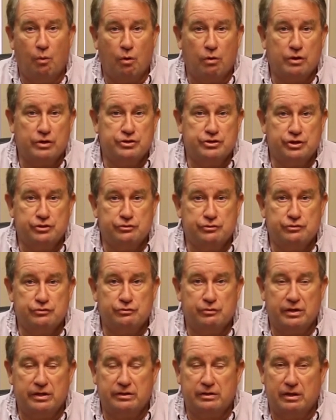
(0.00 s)
mortgage
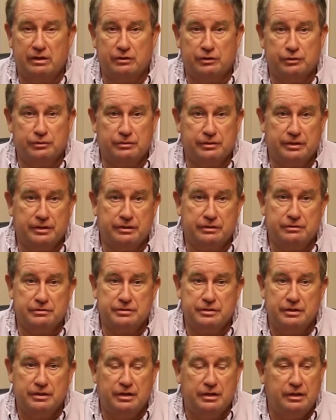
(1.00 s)
interest rate in 30
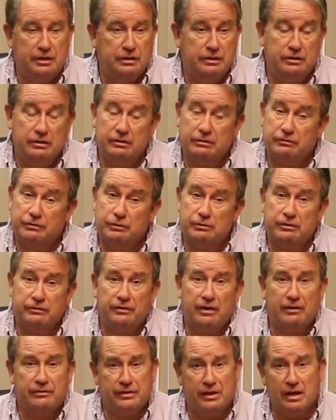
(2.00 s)
years,
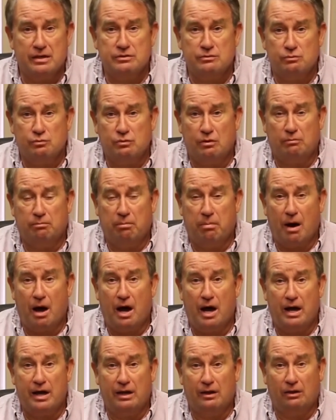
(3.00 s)
$35,000 will
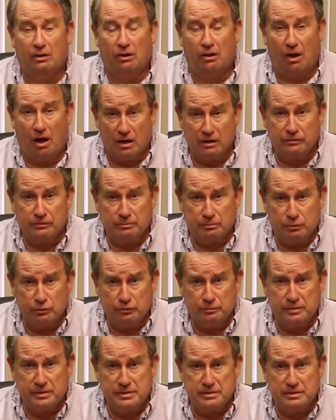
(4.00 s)
buy a lot of
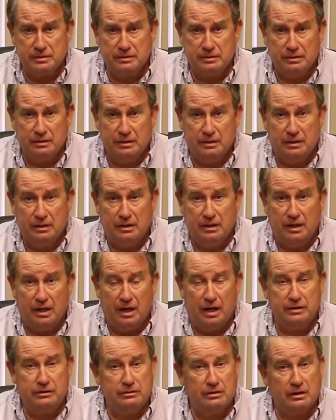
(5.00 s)
improvements,
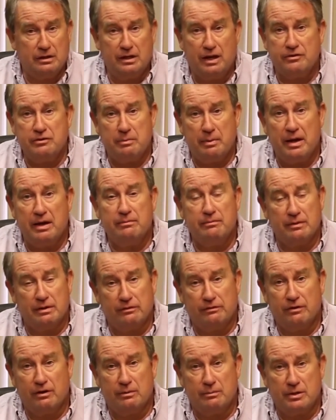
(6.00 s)
and you're not going to have to pay
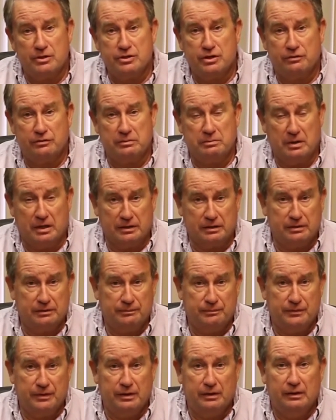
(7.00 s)
very much every
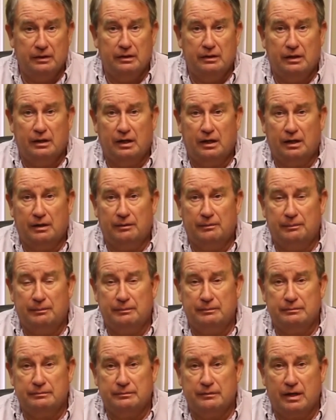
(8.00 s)
month.
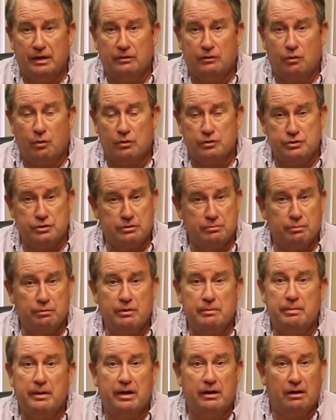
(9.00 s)
And of course, you can
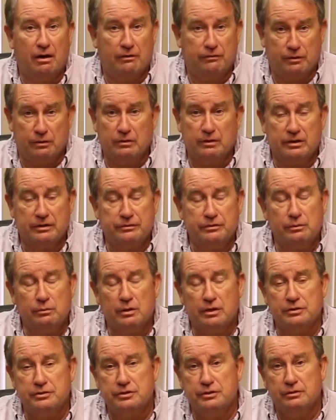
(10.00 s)
prepay it off early if you
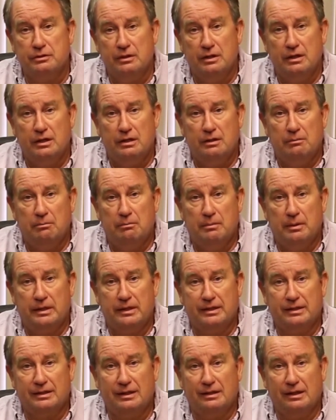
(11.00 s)
want to,
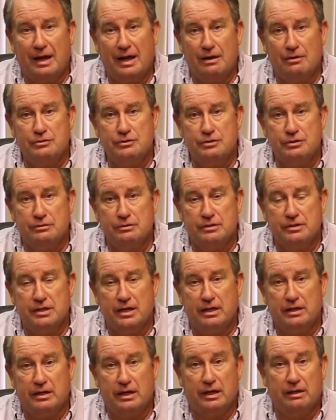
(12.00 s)
but it allows you to
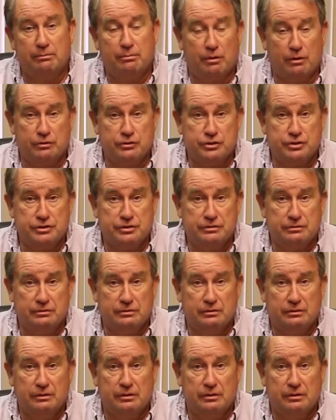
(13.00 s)
take a purchase.